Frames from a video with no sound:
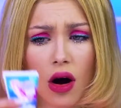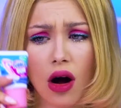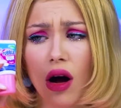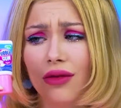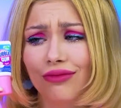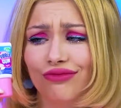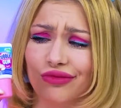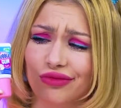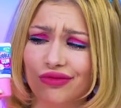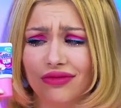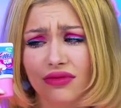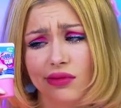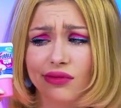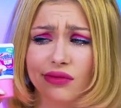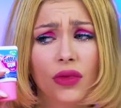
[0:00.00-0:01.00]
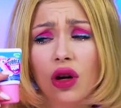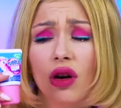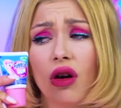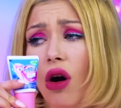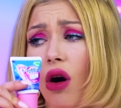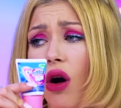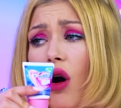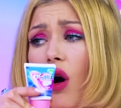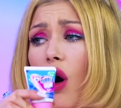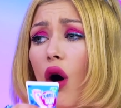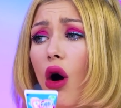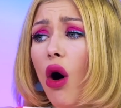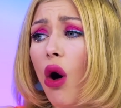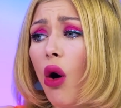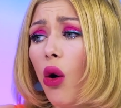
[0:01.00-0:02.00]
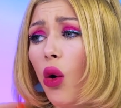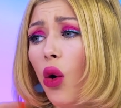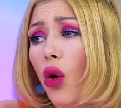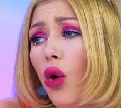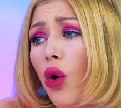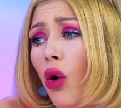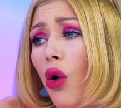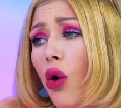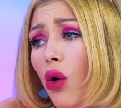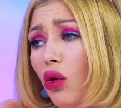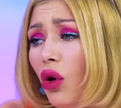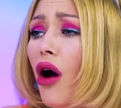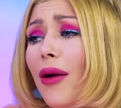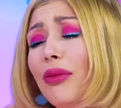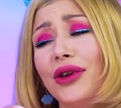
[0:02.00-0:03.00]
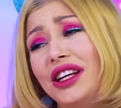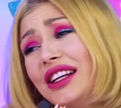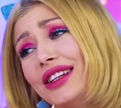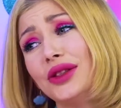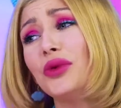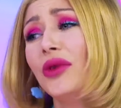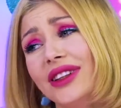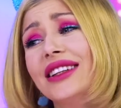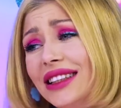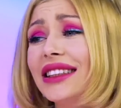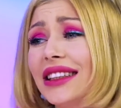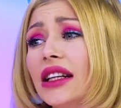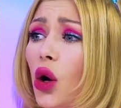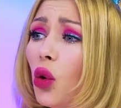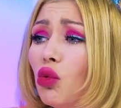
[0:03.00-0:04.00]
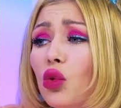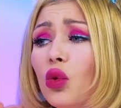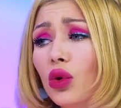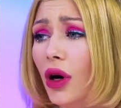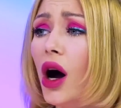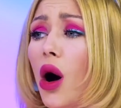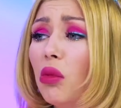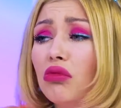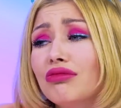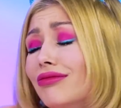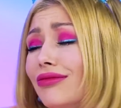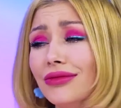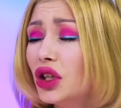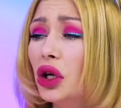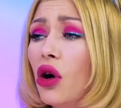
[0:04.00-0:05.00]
And hmm. Kate, let's dig into that bubble paste. Brushing your teeth just